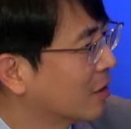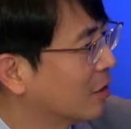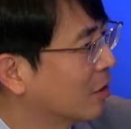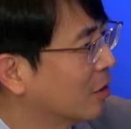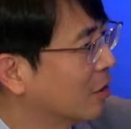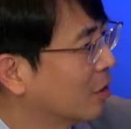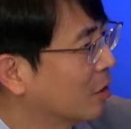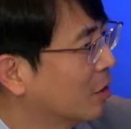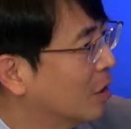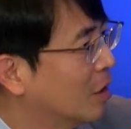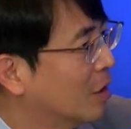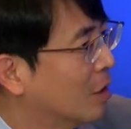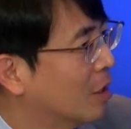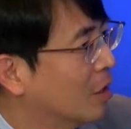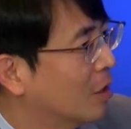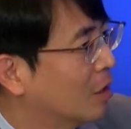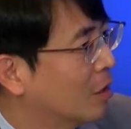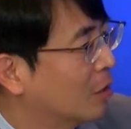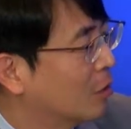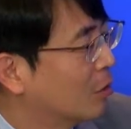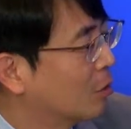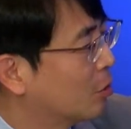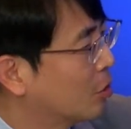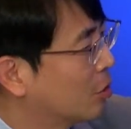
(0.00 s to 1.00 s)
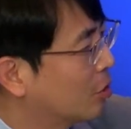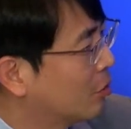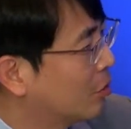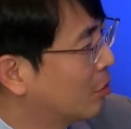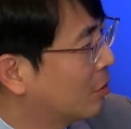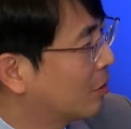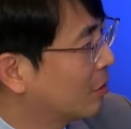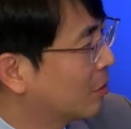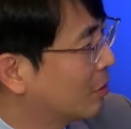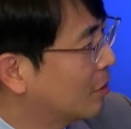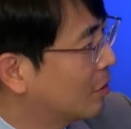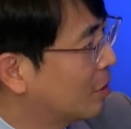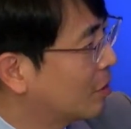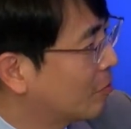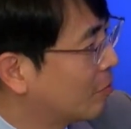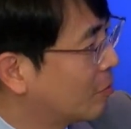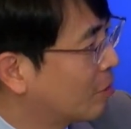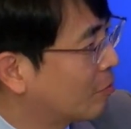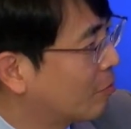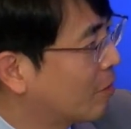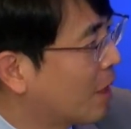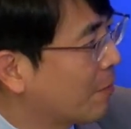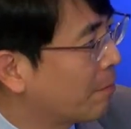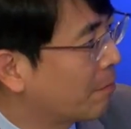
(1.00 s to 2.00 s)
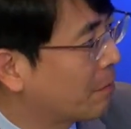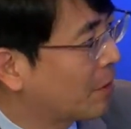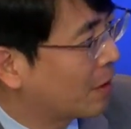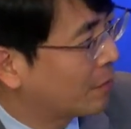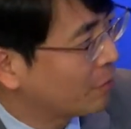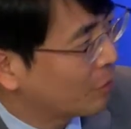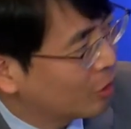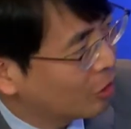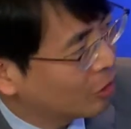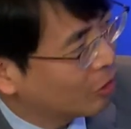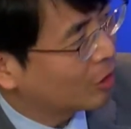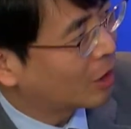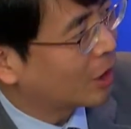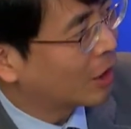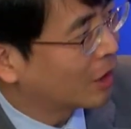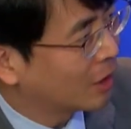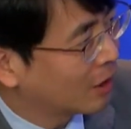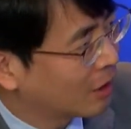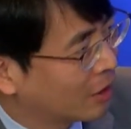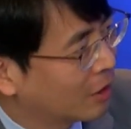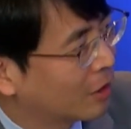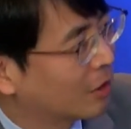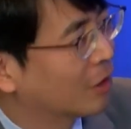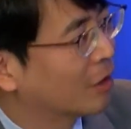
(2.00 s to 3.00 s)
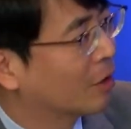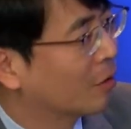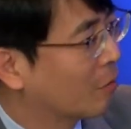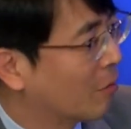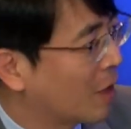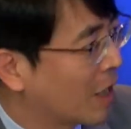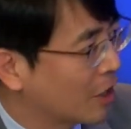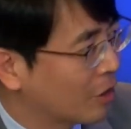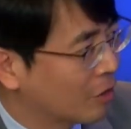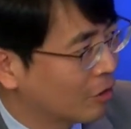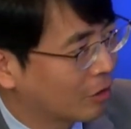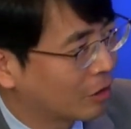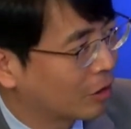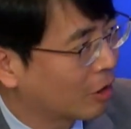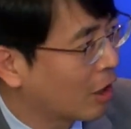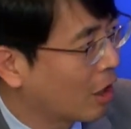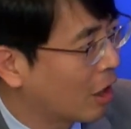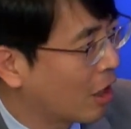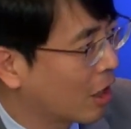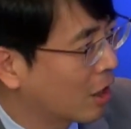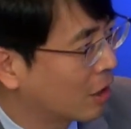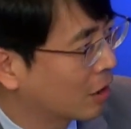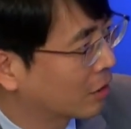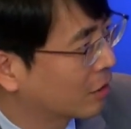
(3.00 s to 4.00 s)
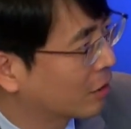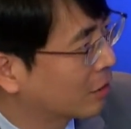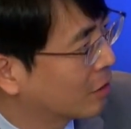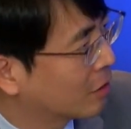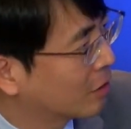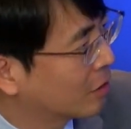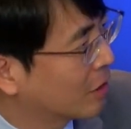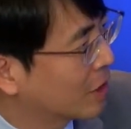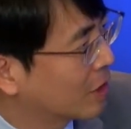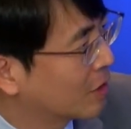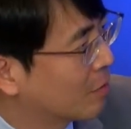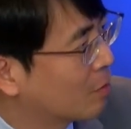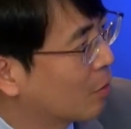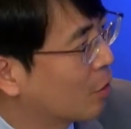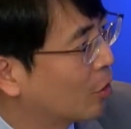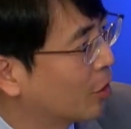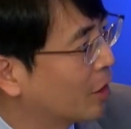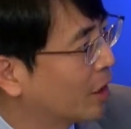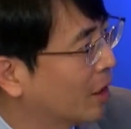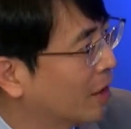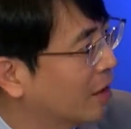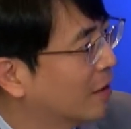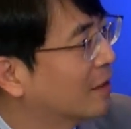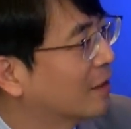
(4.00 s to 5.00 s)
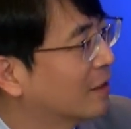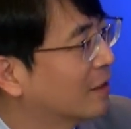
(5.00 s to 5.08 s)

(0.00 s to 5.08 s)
So could you wrap up your the one you talked this morning?